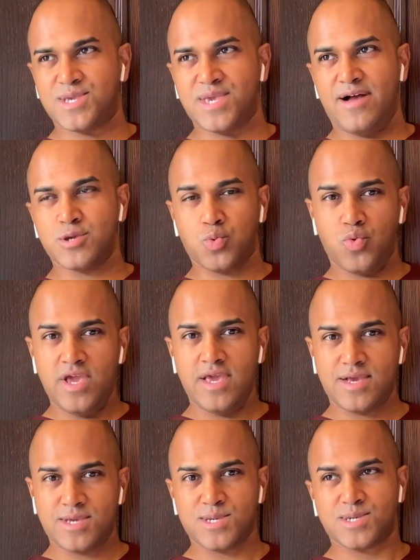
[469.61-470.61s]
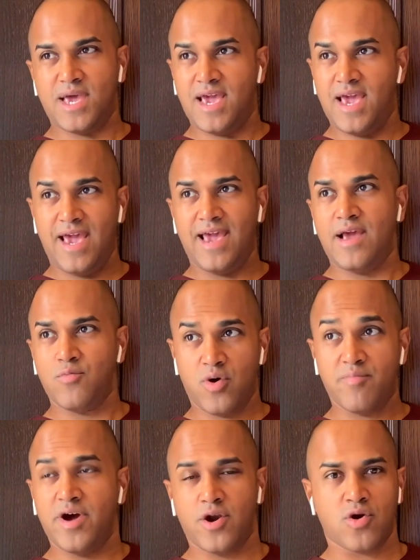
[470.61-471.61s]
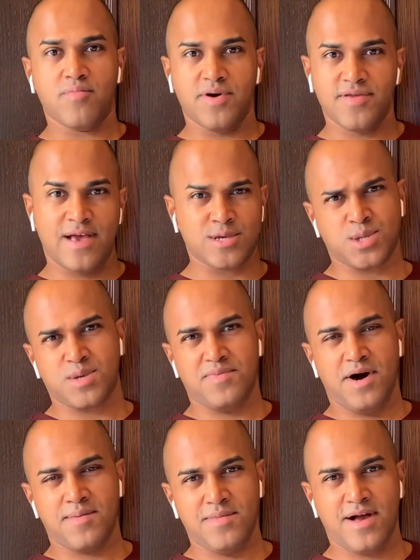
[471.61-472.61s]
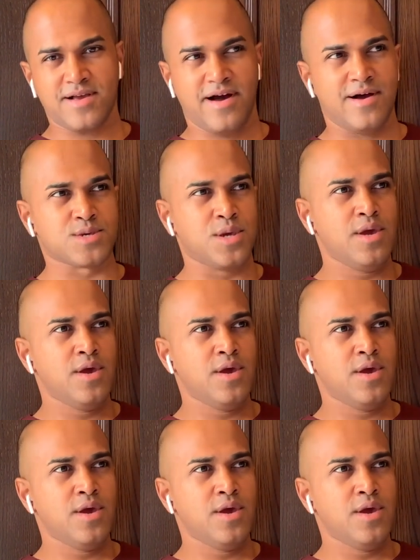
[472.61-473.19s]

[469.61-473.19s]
It sounds weak to say, hey, we're better, but that's just the bottom line, guys.